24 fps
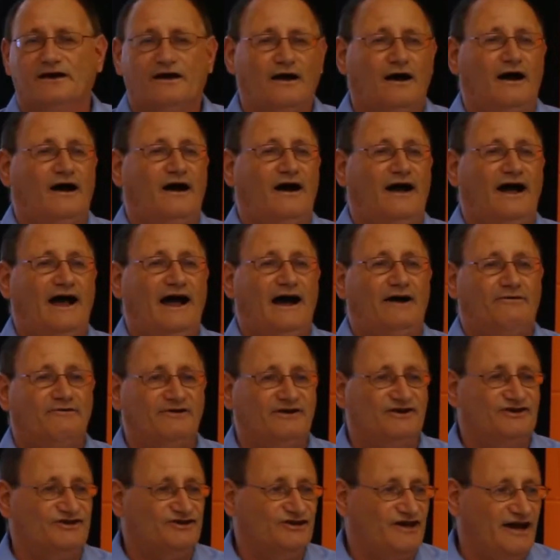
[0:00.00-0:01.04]
how
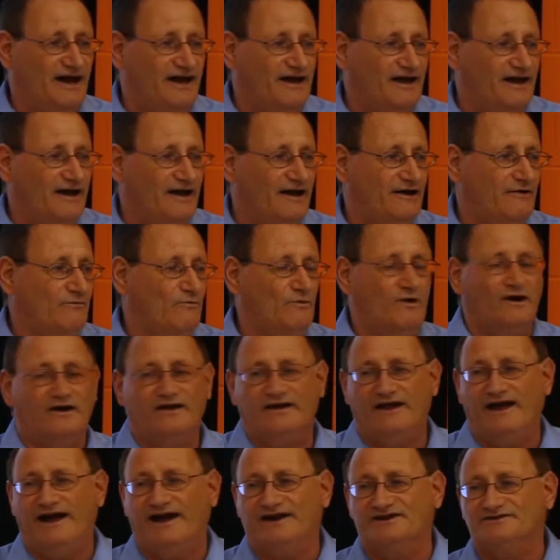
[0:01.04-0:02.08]
to check it, what it
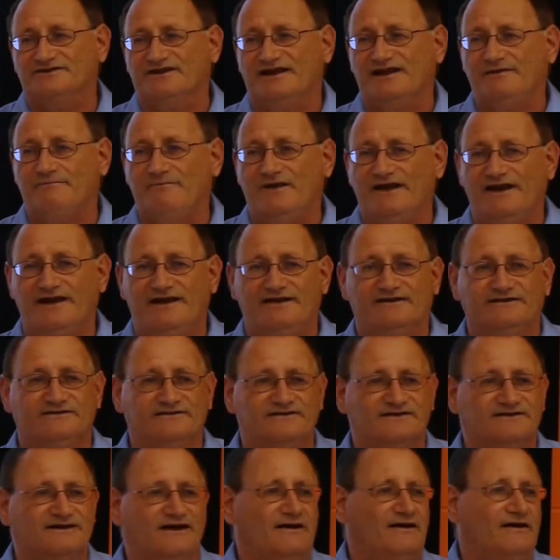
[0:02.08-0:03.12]
actually
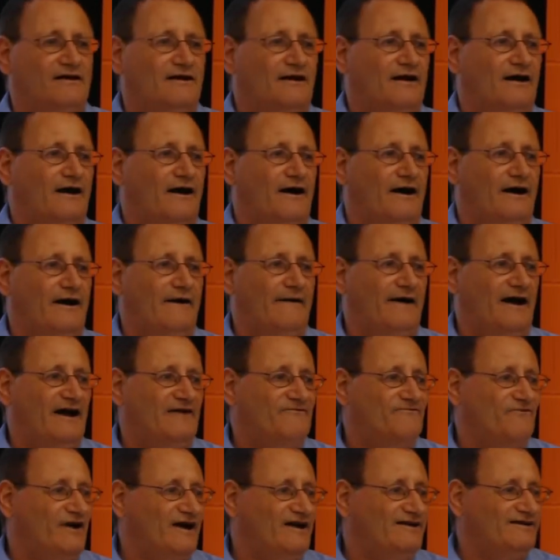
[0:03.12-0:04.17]
means. I
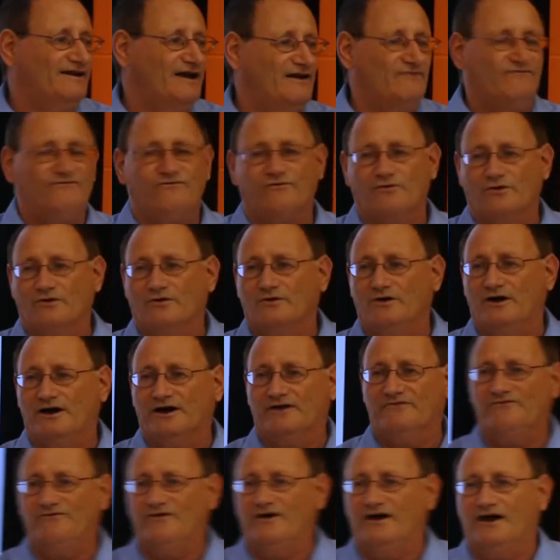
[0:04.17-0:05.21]
find that for a lot
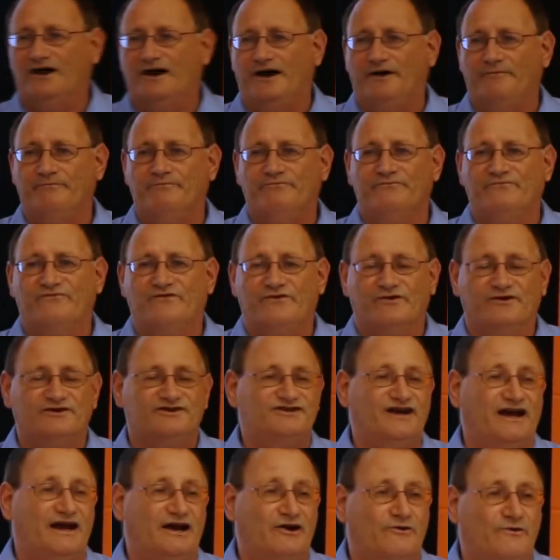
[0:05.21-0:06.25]
of
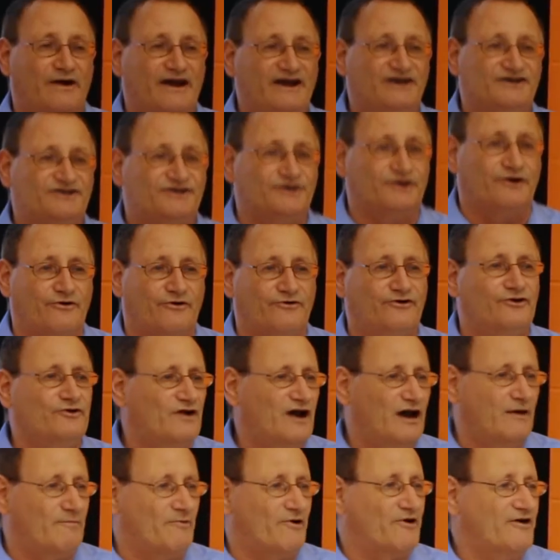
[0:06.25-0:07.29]
first generation
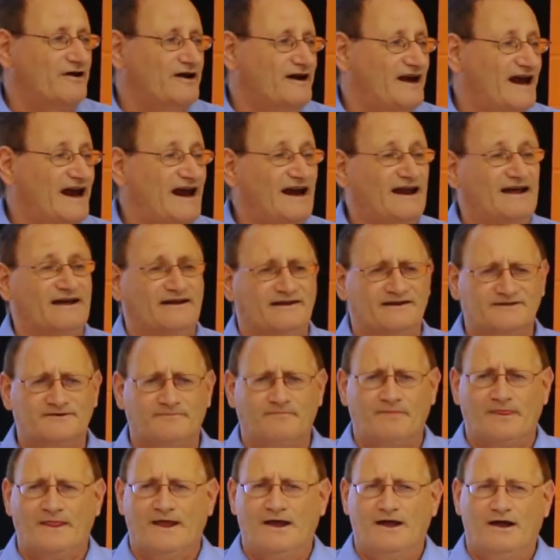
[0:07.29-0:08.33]
newcomer Canadians,
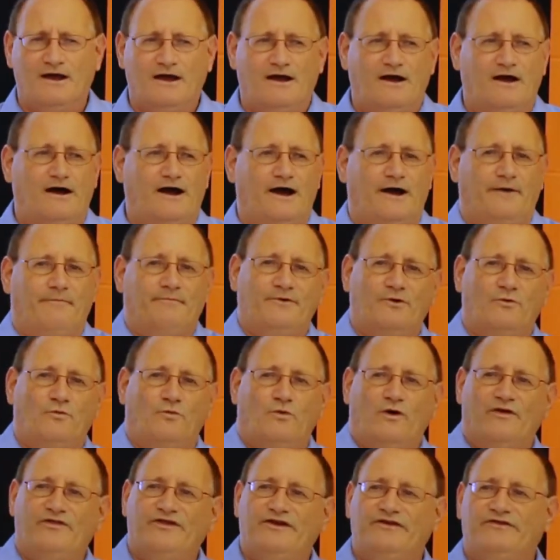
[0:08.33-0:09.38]

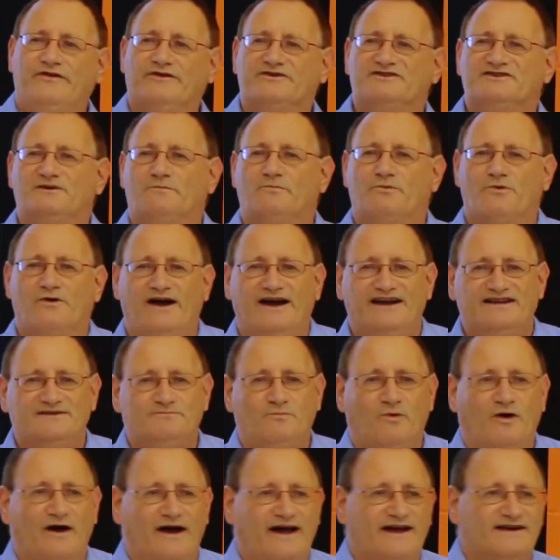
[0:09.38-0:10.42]
one thing they're
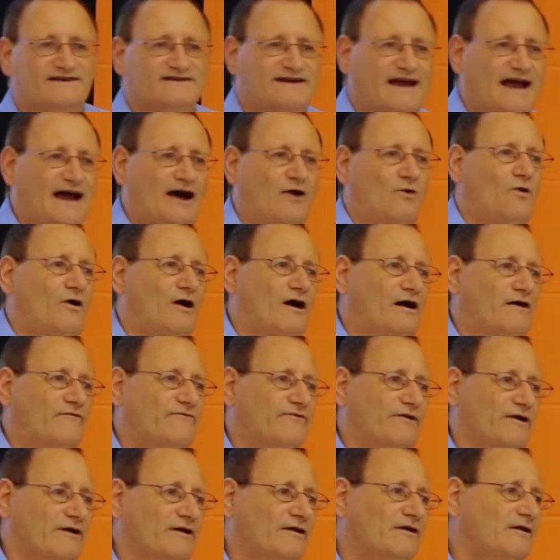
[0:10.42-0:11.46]
surprised by is how
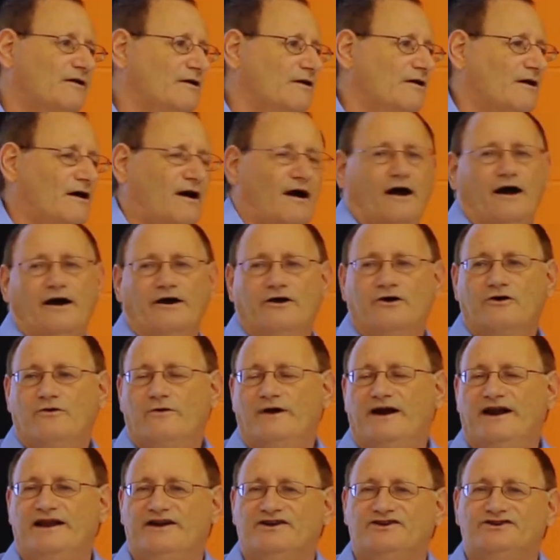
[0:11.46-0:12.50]
often
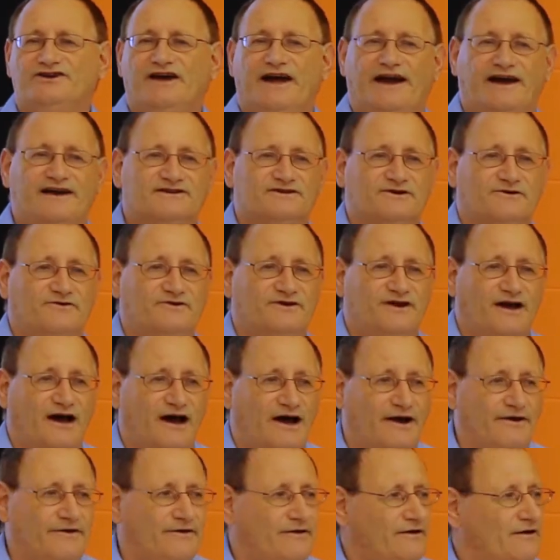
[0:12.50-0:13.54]
credit checks are
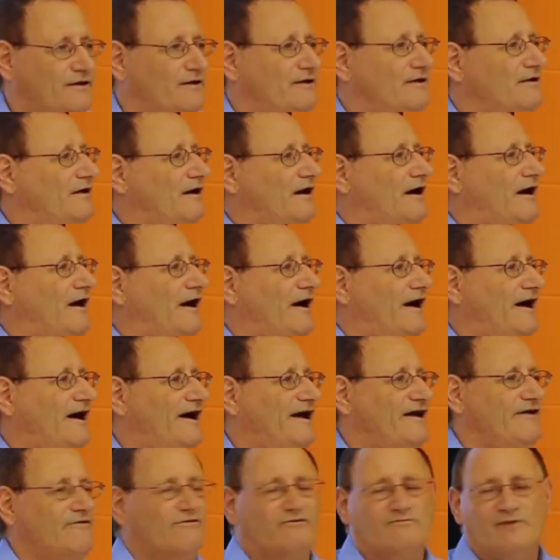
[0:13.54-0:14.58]
done.
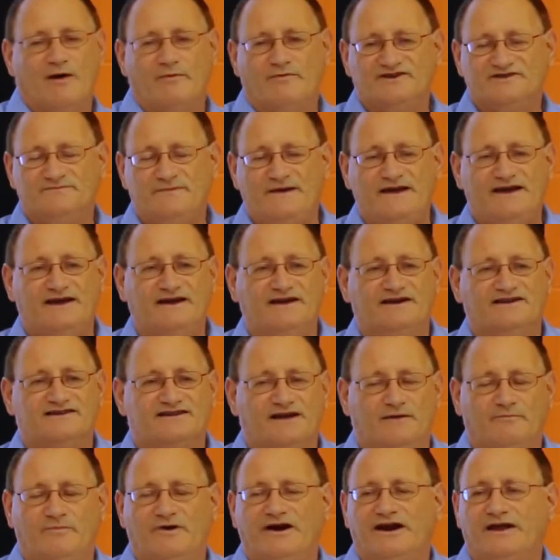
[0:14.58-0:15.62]
I remember speaking to
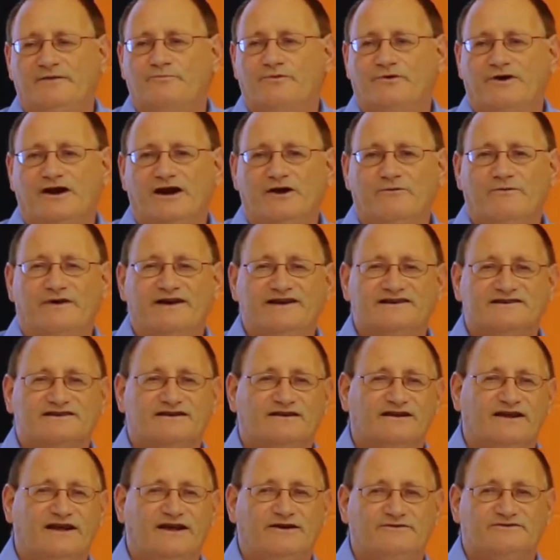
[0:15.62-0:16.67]
somebody pretty
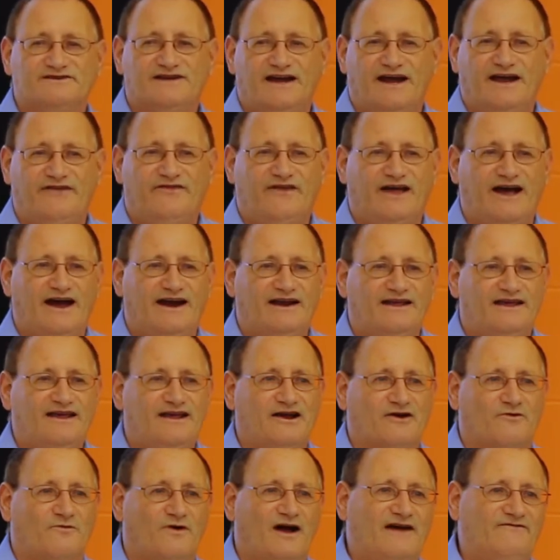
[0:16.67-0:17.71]
recently who said that
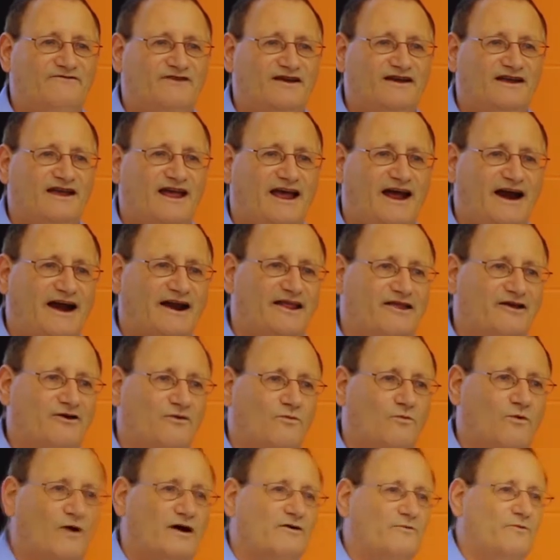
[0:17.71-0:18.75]
he arrived in Canada
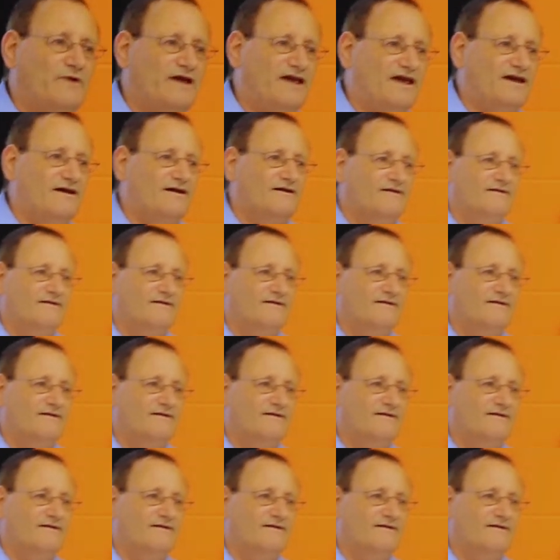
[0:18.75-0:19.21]
1 week,